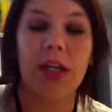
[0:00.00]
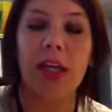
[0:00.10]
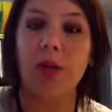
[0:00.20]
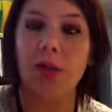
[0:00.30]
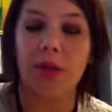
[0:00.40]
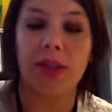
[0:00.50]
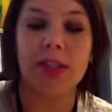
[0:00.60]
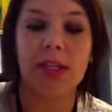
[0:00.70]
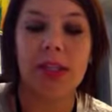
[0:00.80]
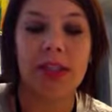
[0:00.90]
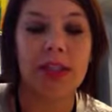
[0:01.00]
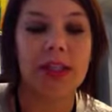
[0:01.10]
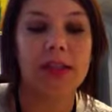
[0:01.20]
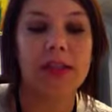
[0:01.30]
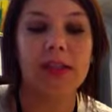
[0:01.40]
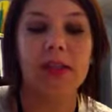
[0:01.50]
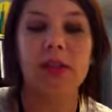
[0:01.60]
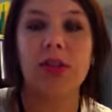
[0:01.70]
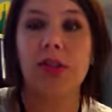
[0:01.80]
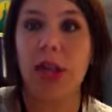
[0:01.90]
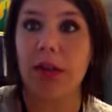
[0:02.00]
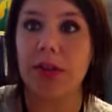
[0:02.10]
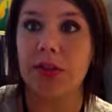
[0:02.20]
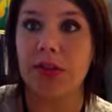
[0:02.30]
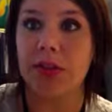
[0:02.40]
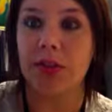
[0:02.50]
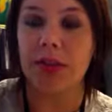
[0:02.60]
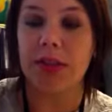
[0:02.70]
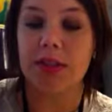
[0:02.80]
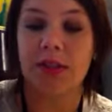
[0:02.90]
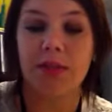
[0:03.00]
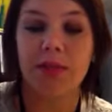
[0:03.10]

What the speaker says: inquiry techniques to challenge her students.